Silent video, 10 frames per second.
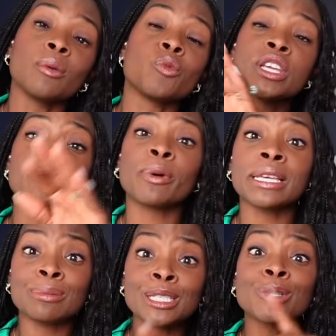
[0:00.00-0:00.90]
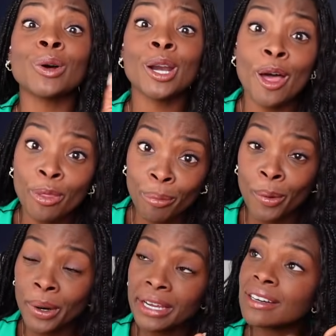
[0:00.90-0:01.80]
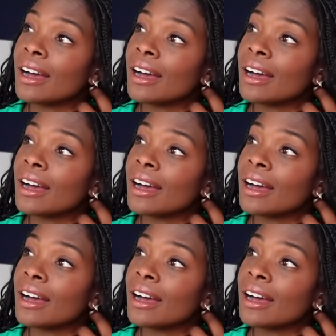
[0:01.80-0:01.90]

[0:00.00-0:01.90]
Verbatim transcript: which brings me to another point.